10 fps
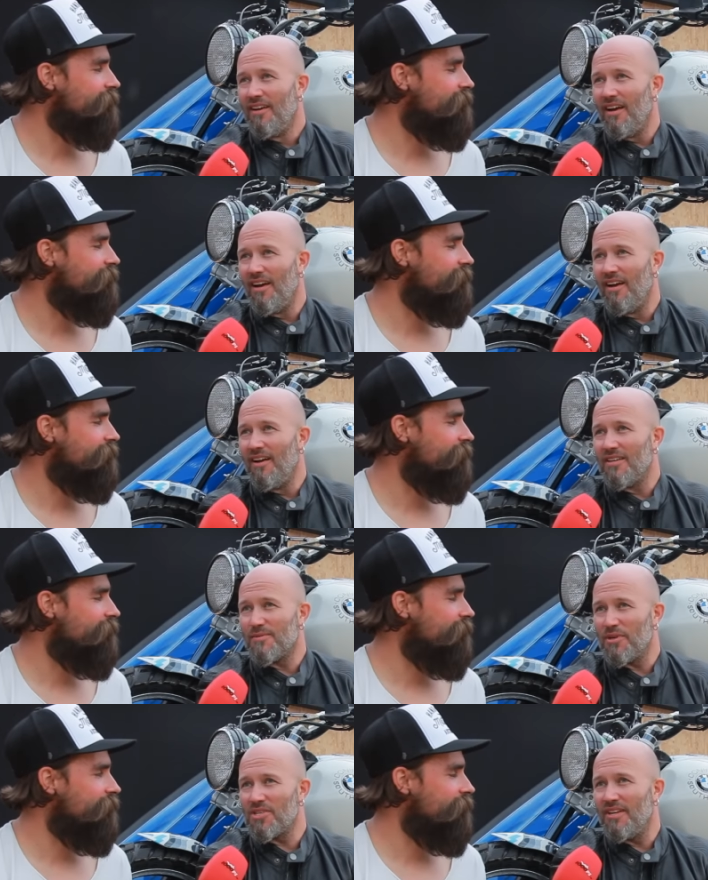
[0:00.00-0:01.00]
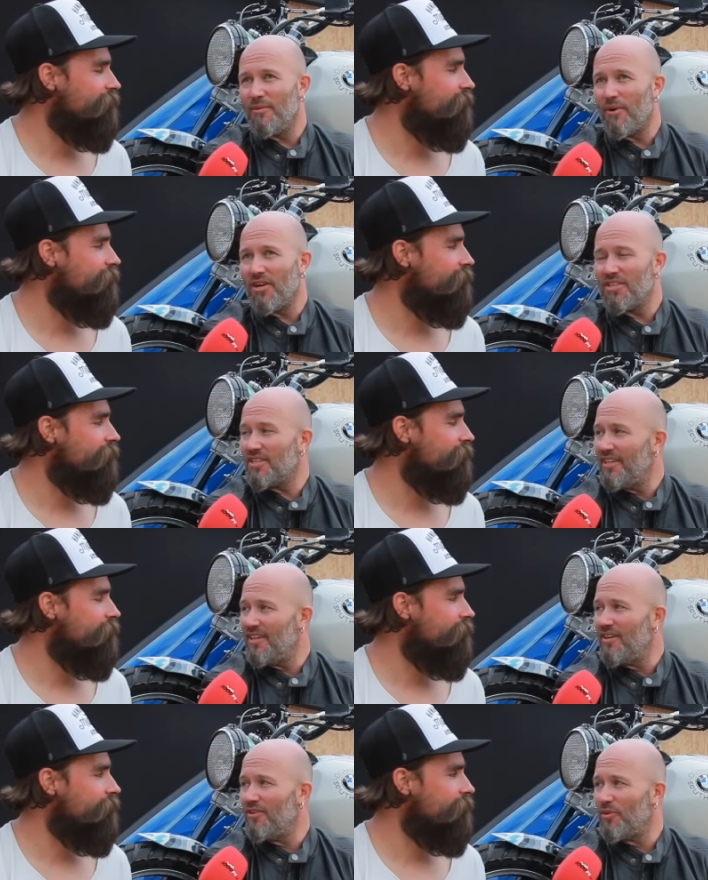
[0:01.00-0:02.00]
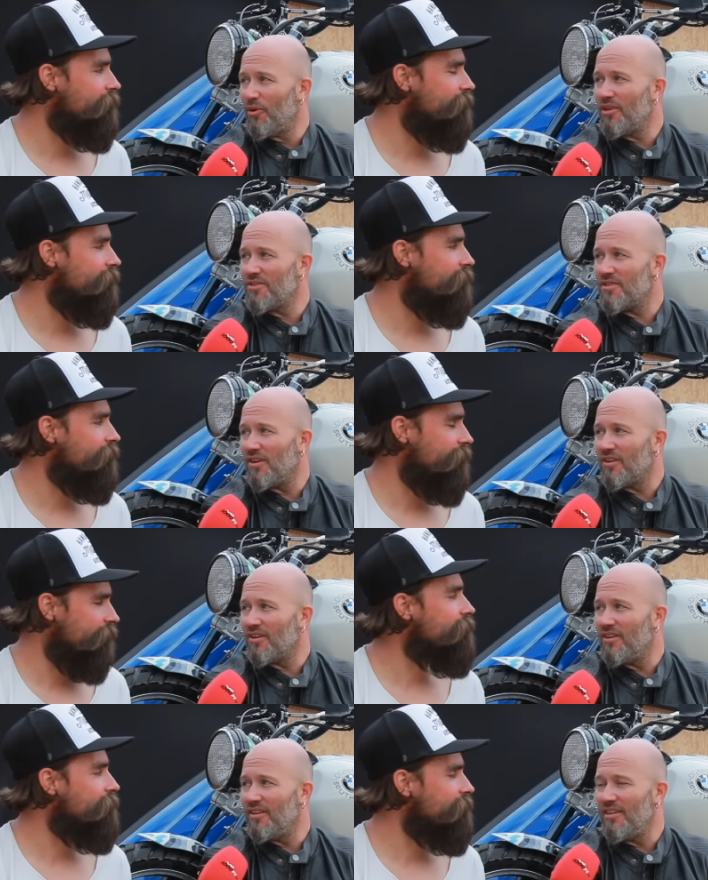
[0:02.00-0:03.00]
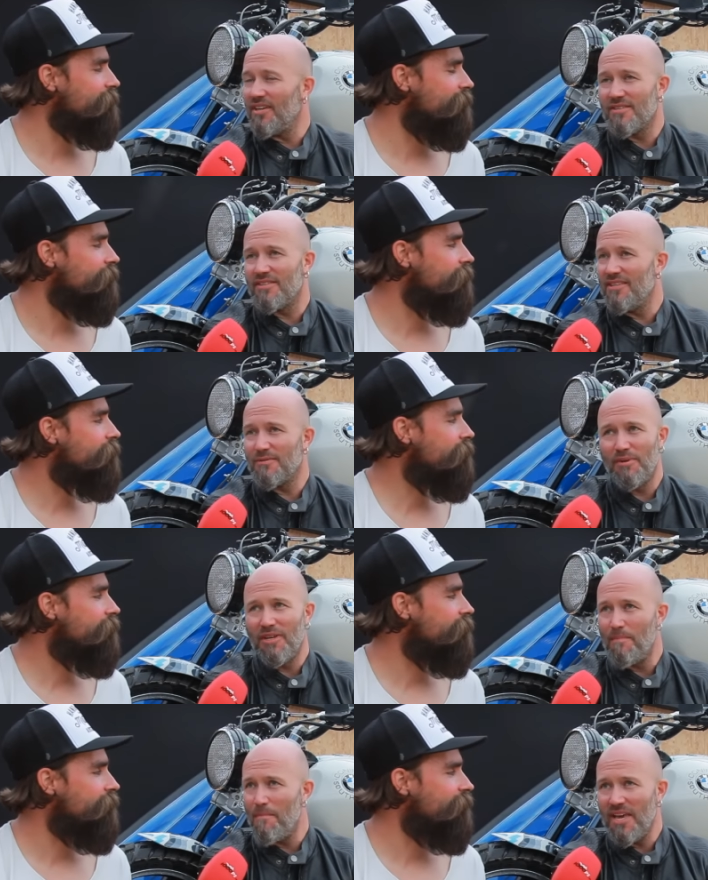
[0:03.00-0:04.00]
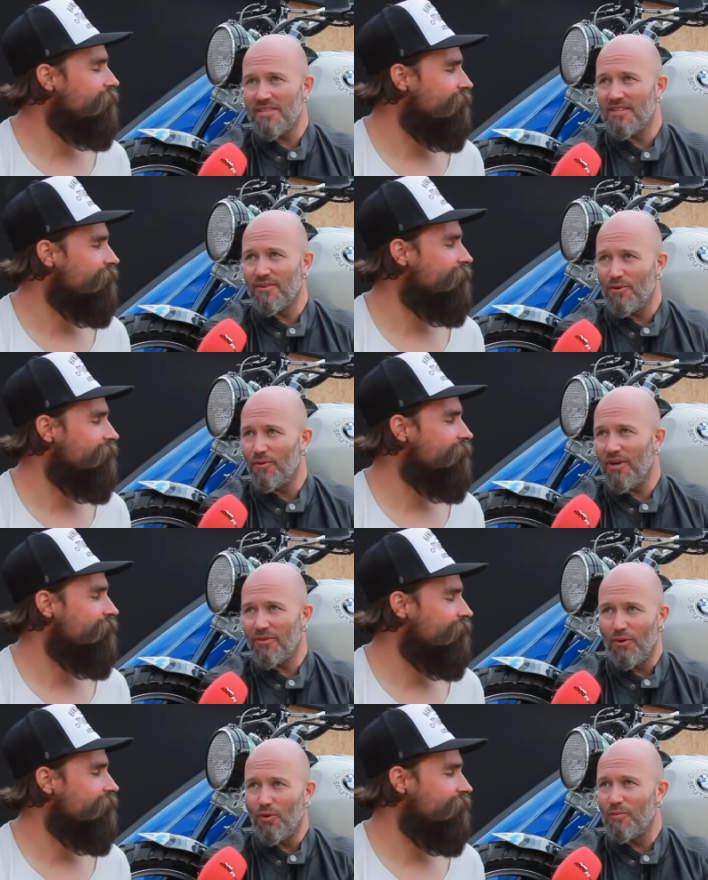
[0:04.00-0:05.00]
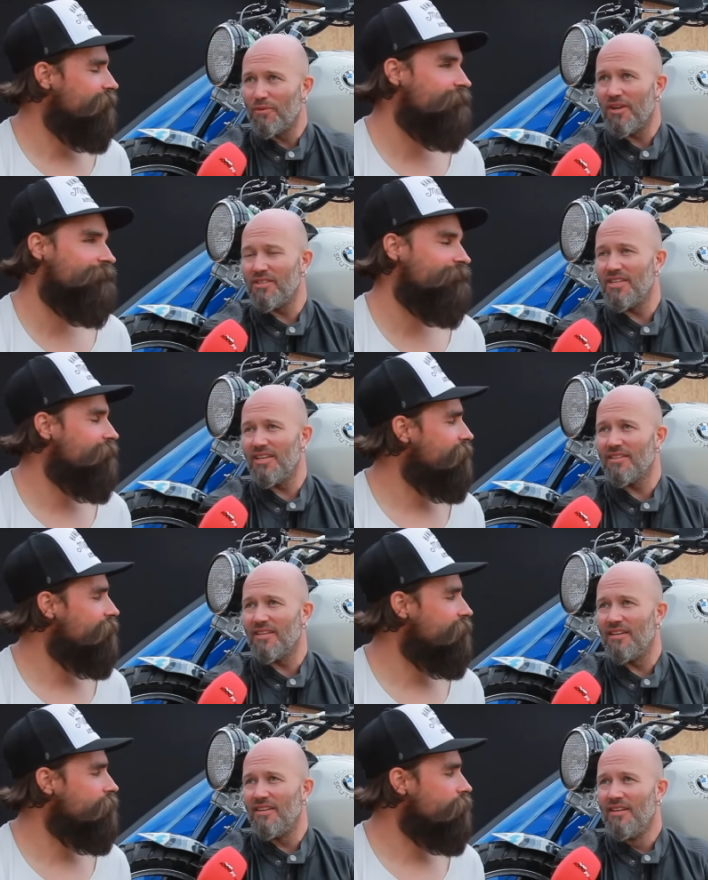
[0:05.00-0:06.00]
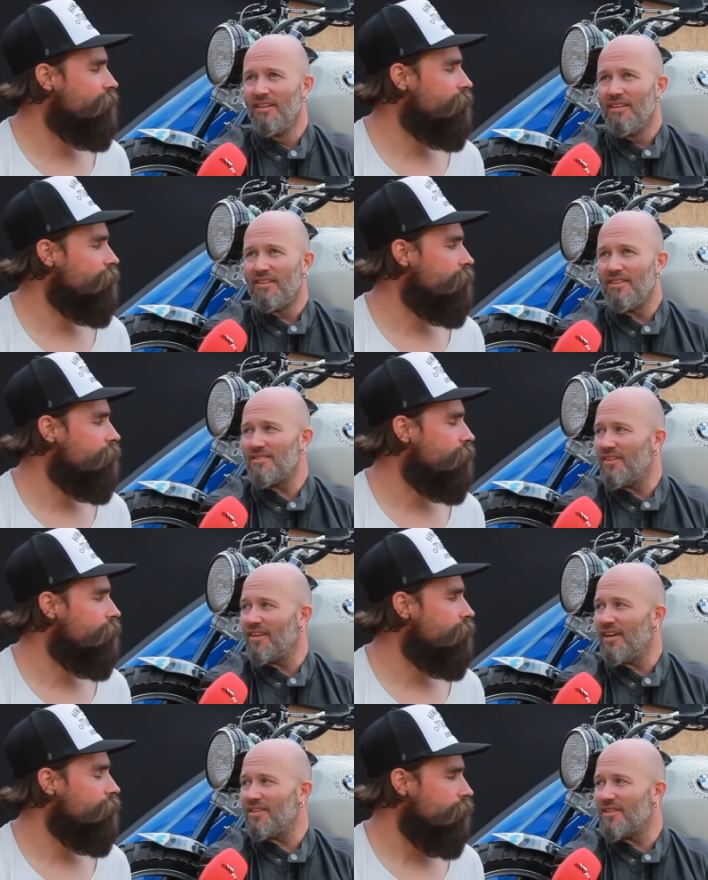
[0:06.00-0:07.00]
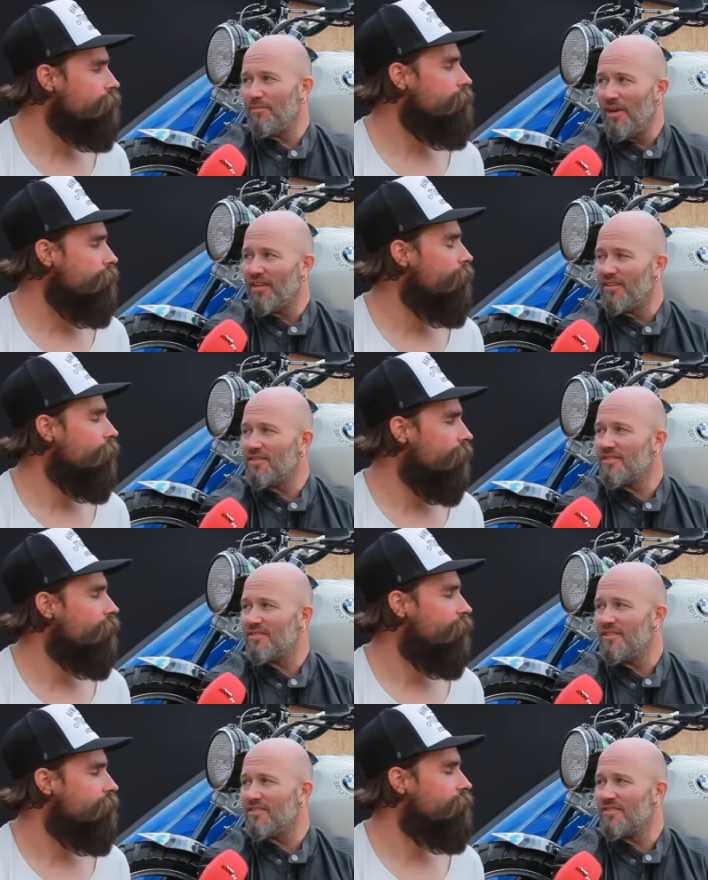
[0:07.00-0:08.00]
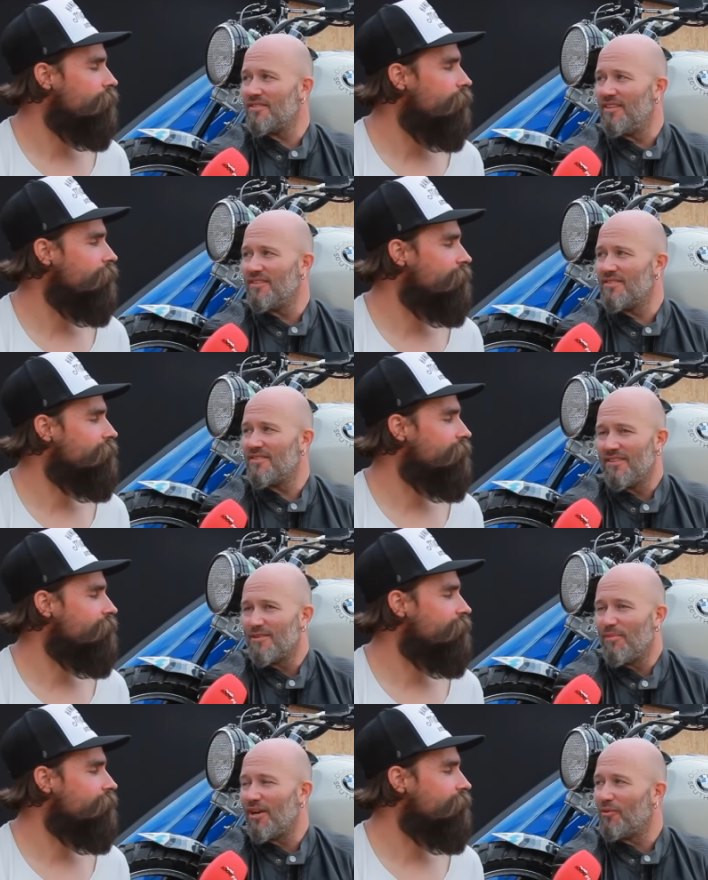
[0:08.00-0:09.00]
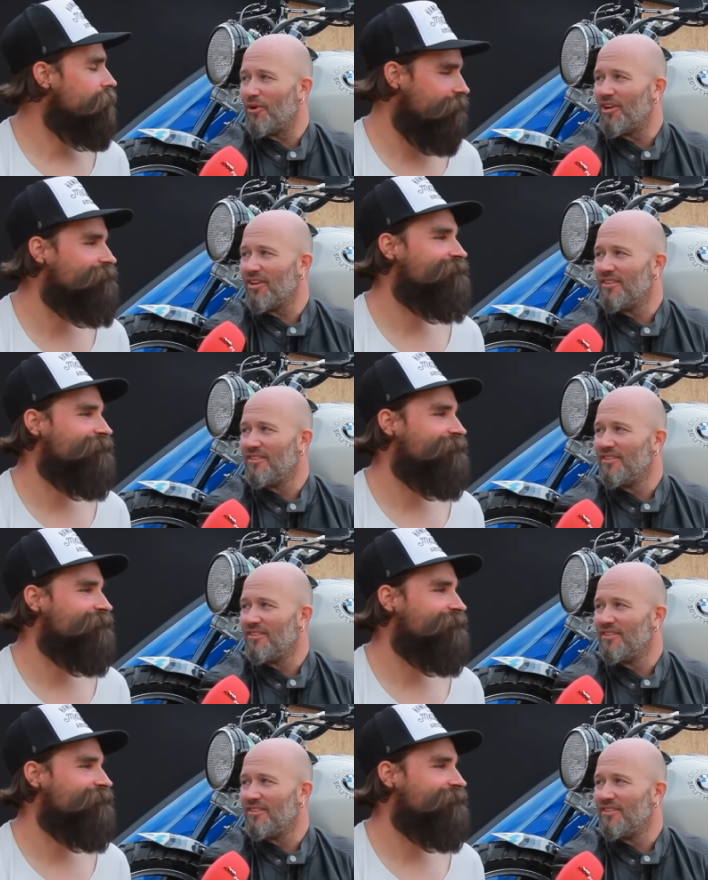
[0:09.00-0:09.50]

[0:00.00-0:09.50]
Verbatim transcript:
Speaker 1: uh, especially the project leader, Roland Stocker. He has, he's been amazing throughout the whole project, and these are the guys that make this, this, this, this bike work.